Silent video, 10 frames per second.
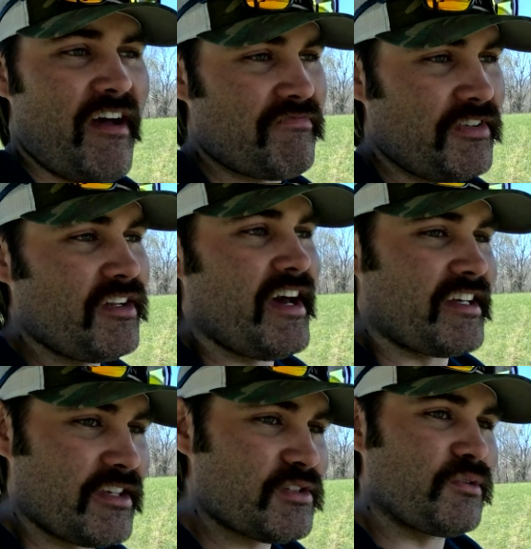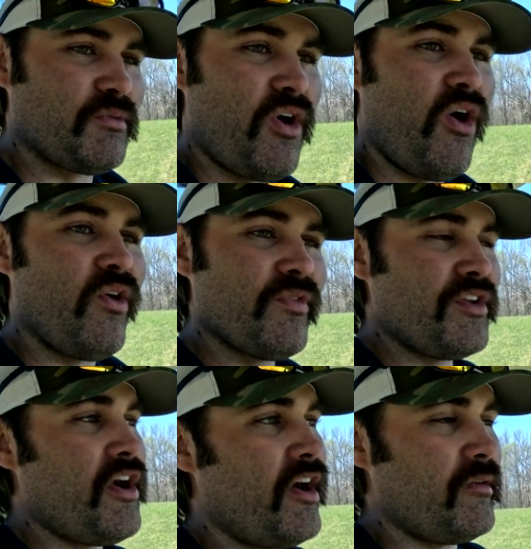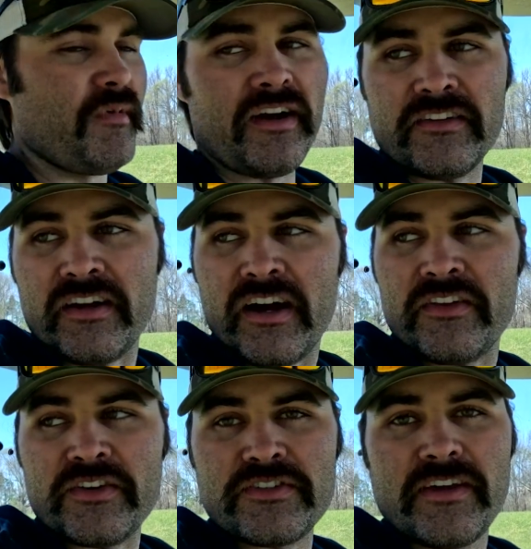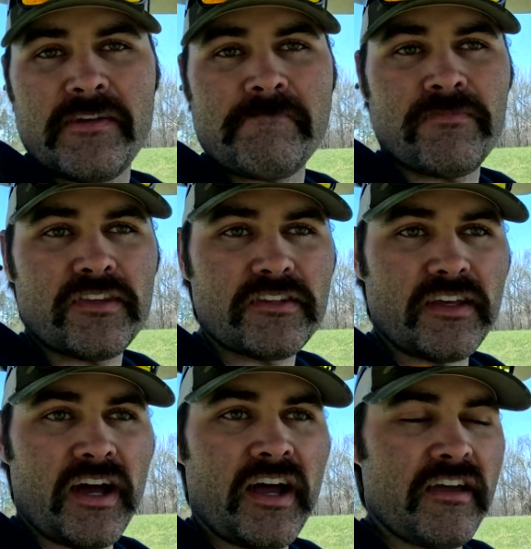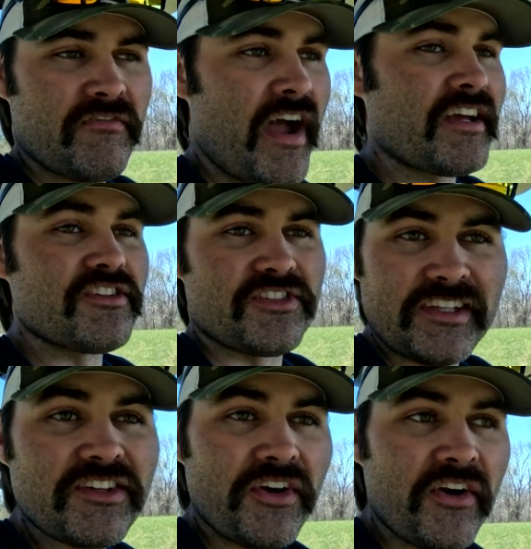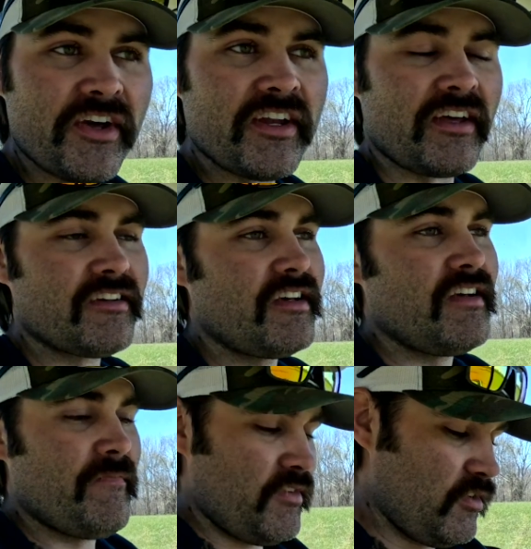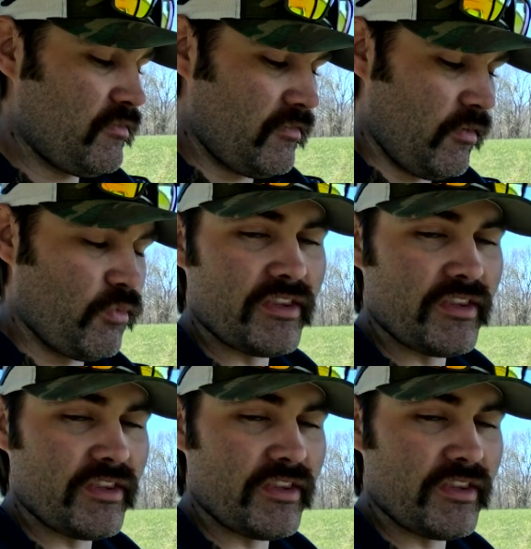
I feel like this one will hold the dirt better than the others uh, if I can just get the dirt in it.